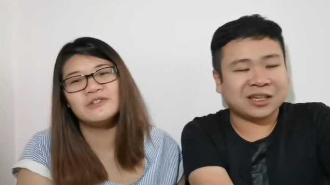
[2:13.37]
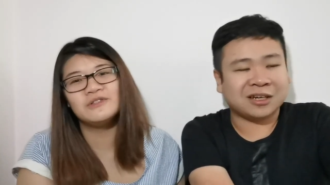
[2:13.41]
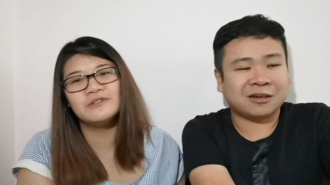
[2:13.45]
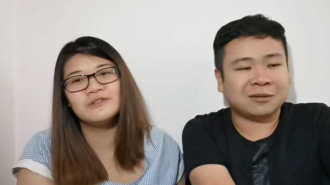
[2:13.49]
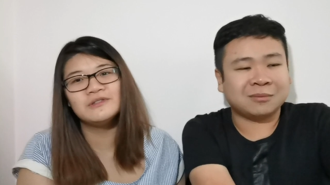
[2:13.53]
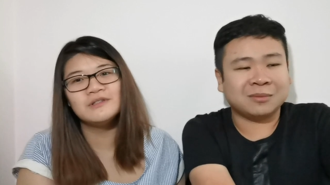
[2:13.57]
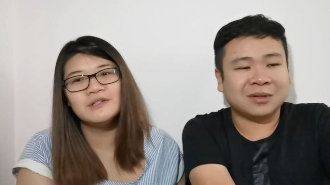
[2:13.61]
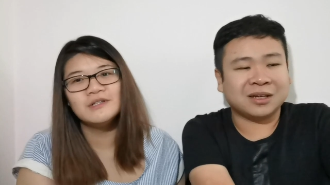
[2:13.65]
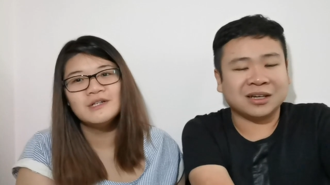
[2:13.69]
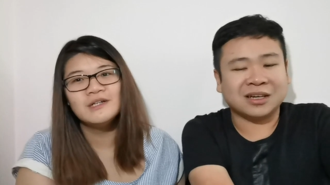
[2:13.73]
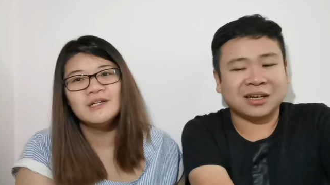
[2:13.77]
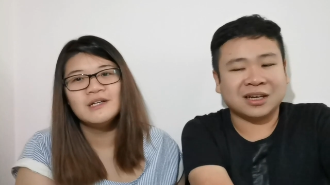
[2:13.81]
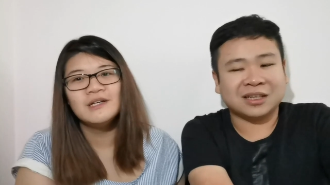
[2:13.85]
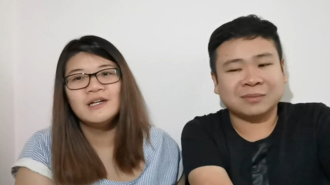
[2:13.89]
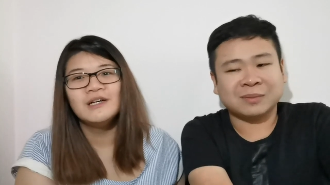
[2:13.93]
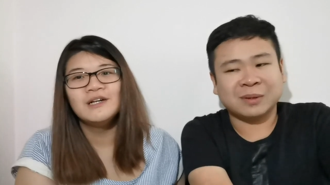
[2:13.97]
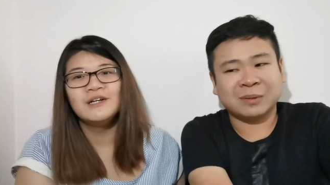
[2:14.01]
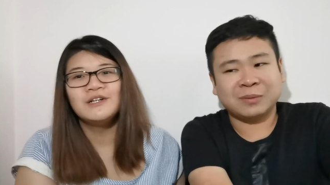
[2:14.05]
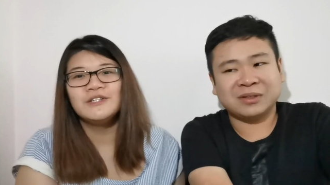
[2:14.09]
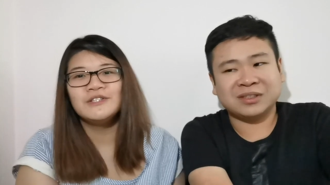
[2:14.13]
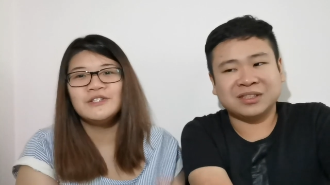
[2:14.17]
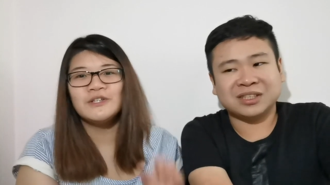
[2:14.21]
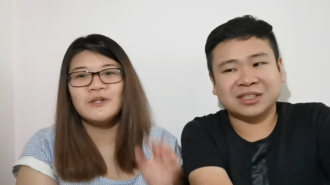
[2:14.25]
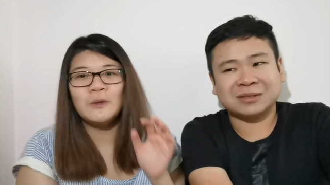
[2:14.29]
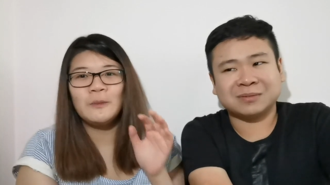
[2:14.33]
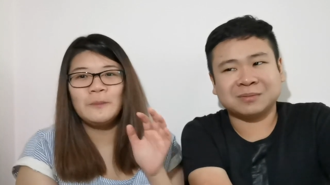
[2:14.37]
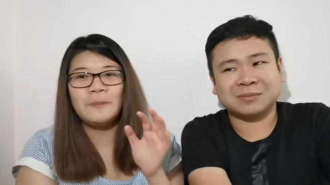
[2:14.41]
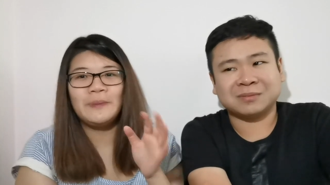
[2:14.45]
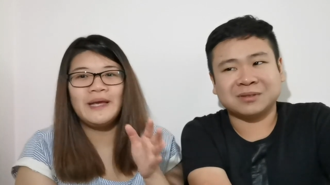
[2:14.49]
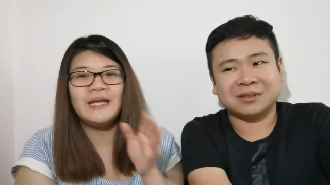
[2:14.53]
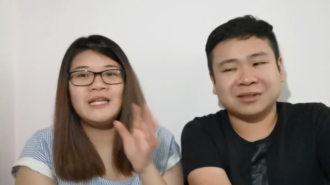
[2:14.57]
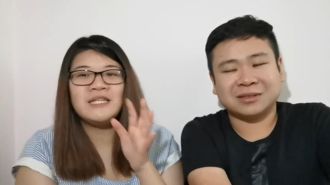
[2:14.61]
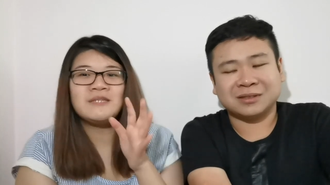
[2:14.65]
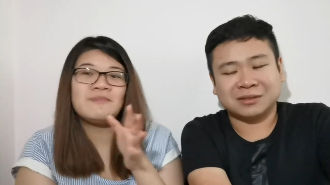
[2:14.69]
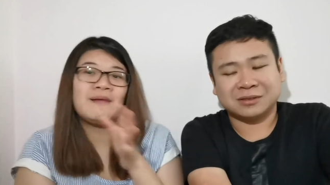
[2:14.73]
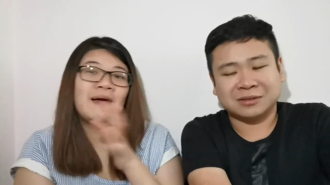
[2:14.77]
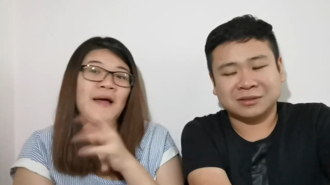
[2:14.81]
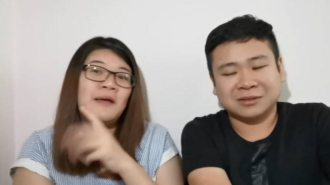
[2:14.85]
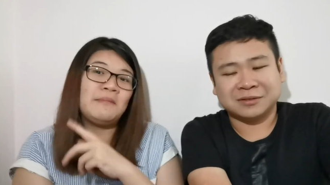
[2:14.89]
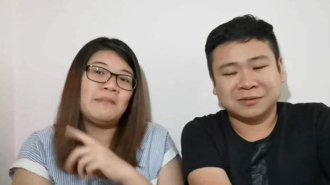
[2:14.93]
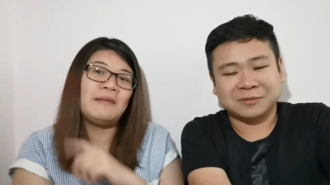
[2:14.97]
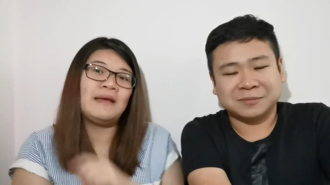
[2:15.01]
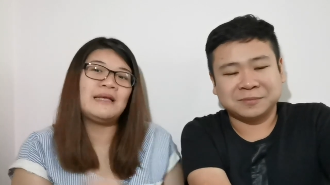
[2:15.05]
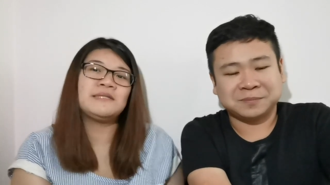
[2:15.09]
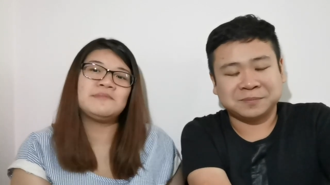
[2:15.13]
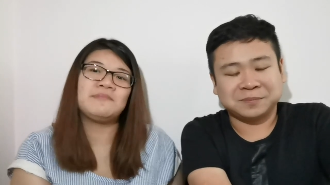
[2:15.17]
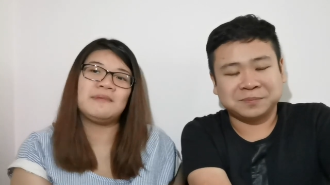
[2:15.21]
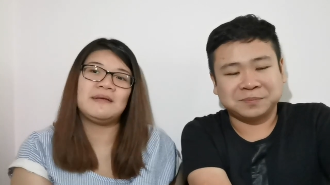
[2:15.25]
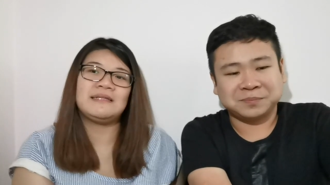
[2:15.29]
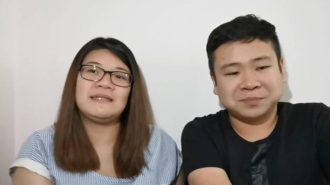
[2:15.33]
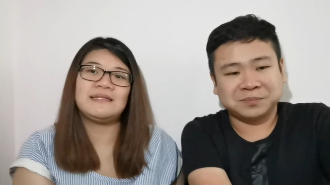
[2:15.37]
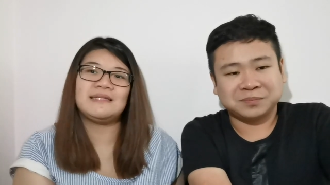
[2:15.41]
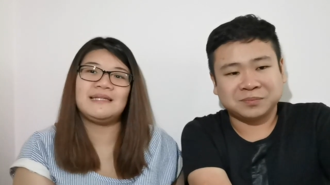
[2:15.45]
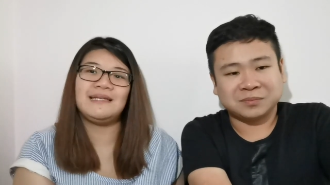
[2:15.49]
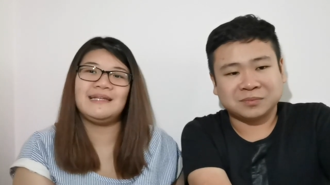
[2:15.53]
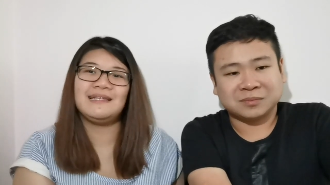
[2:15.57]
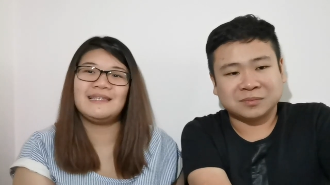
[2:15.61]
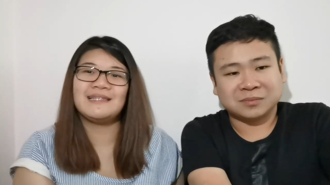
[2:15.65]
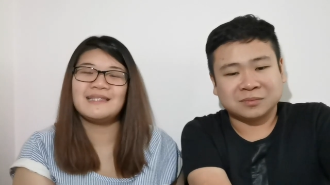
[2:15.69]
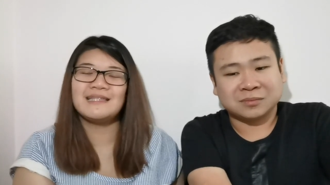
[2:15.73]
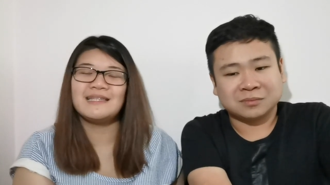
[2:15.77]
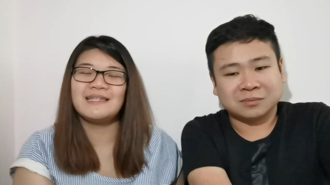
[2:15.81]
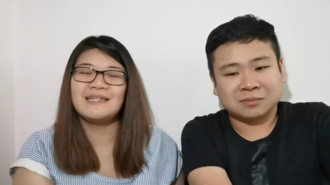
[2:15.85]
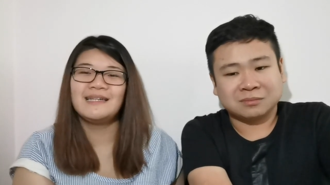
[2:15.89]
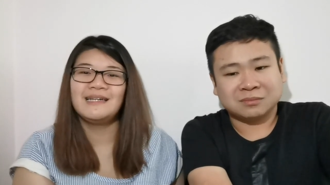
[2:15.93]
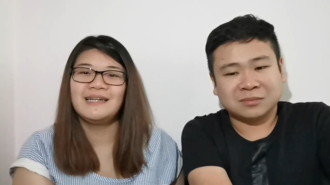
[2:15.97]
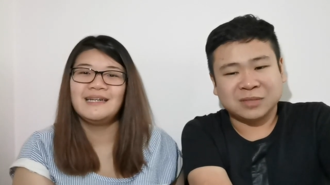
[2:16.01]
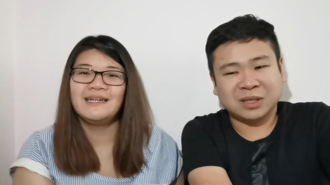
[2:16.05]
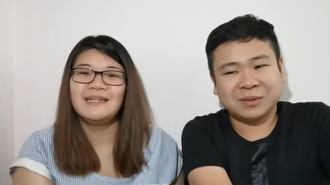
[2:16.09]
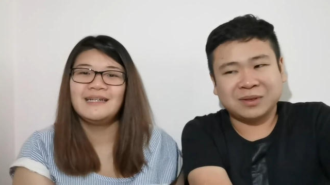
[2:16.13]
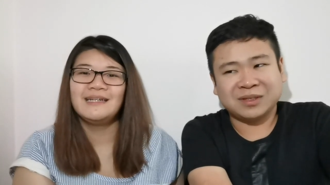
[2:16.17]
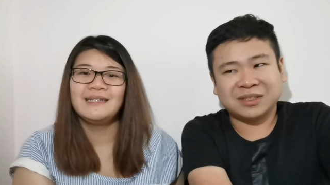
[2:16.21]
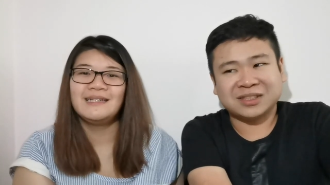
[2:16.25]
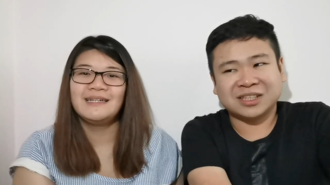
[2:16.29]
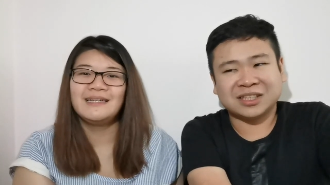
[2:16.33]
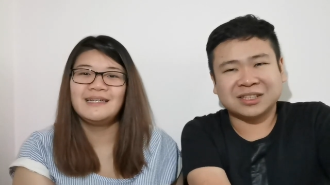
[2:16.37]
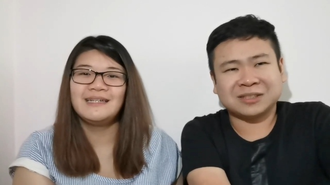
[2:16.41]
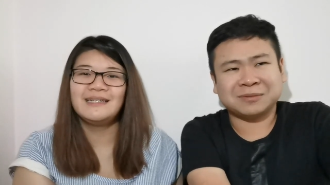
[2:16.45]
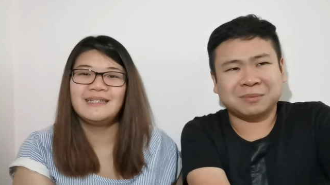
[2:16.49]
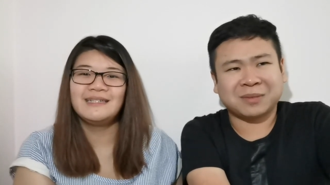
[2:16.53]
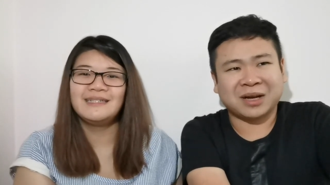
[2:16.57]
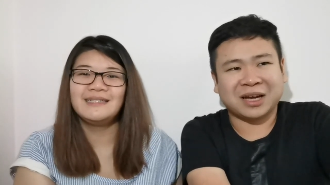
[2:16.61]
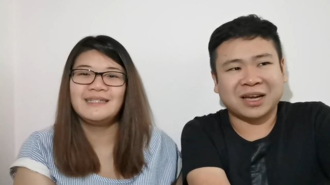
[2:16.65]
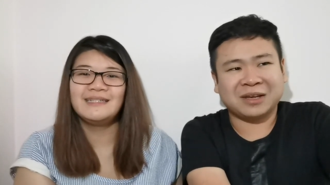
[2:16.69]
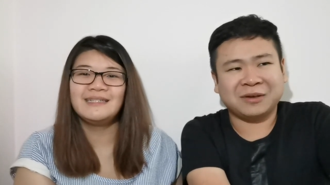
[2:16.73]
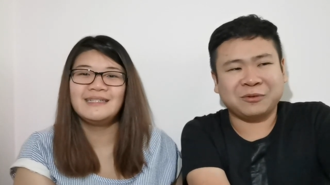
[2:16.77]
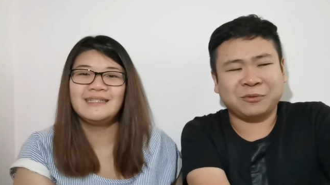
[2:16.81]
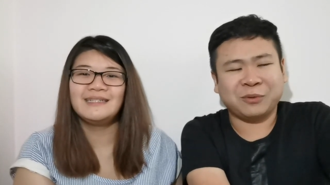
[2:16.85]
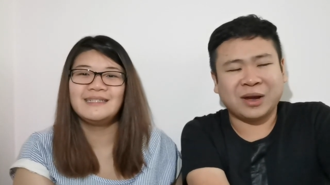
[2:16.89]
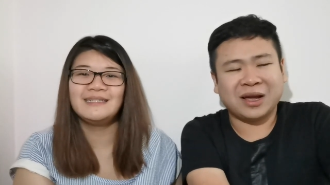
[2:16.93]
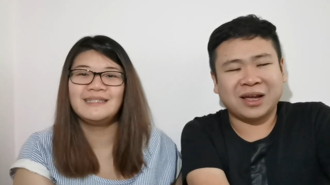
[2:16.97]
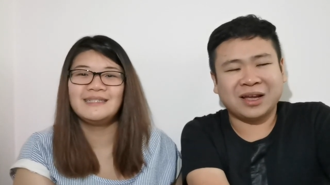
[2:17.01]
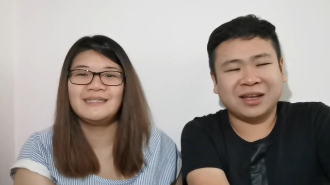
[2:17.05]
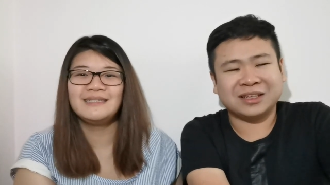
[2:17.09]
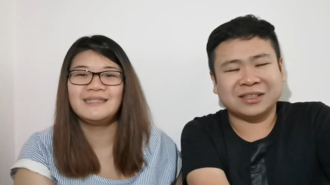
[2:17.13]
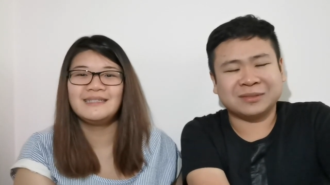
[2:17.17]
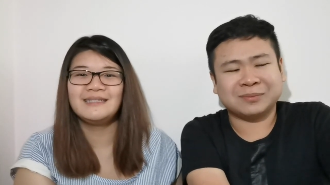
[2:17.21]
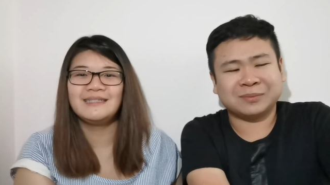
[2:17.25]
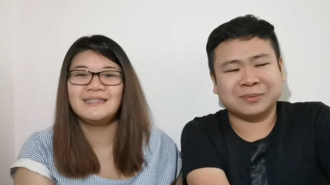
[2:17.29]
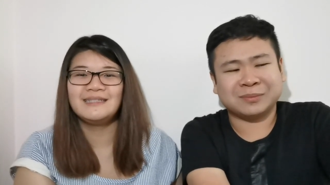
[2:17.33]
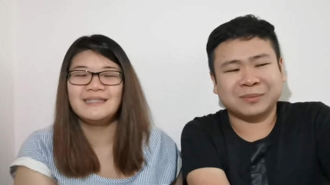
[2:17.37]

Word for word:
Speaker 1: help like guys. Maybe it's just so base by base basis. Maybe it's just my way, it's